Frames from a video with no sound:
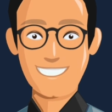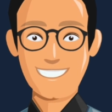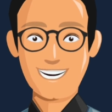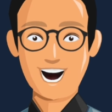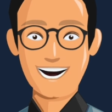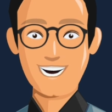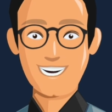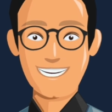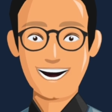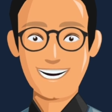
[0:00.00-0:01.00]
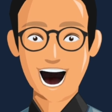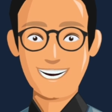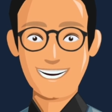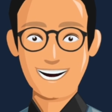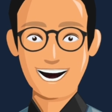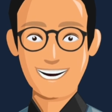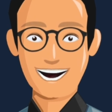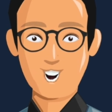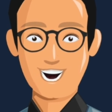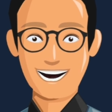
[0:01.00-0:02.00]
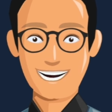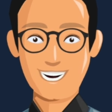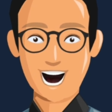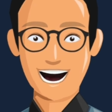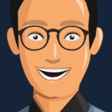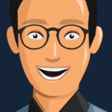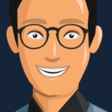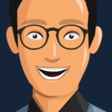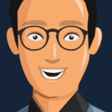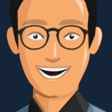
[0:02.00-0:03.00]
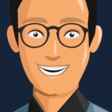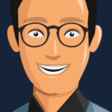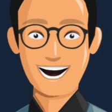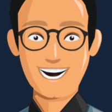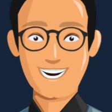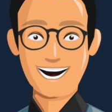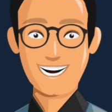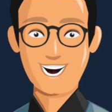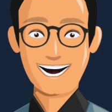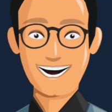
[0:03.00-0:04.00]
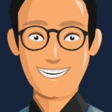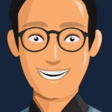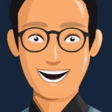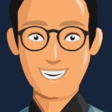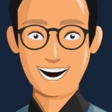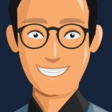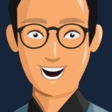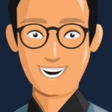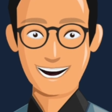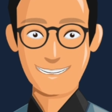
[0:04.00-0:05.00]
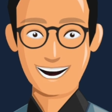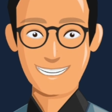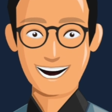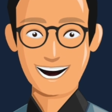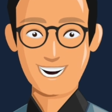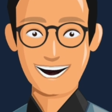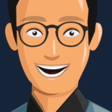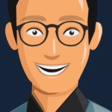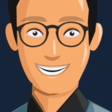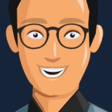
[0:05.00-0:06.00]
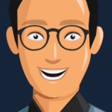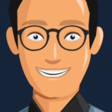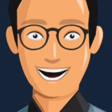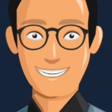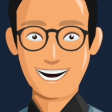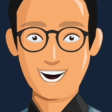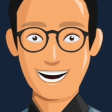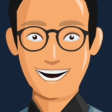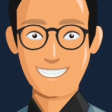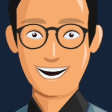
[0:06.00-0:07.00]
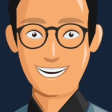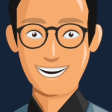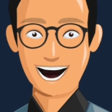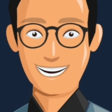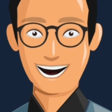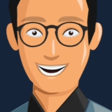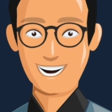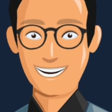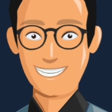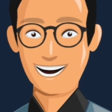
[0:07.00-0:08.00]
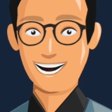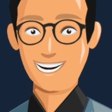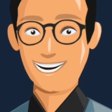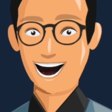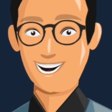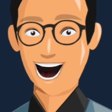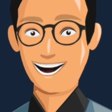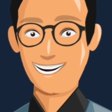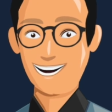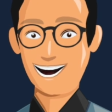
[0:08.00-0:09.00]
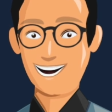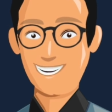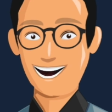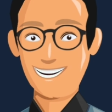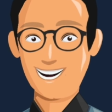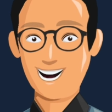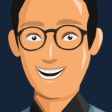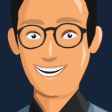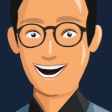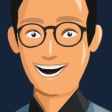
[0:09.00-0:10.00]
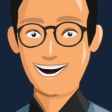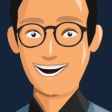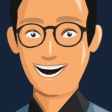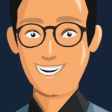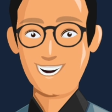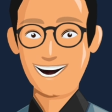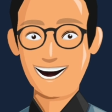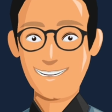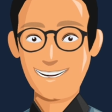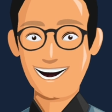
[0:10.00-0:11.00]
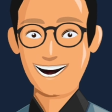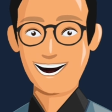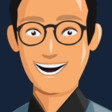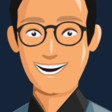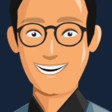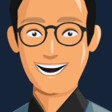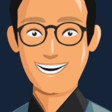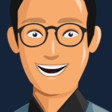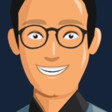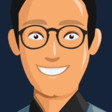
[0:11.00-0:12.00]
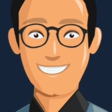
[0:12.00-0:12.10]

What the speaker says: Content of this type will give physicians a chance to participate in surveys that may help them make better decisions about their patients' healthcare needs, or provide valuable feedback on how they use certain services from your company.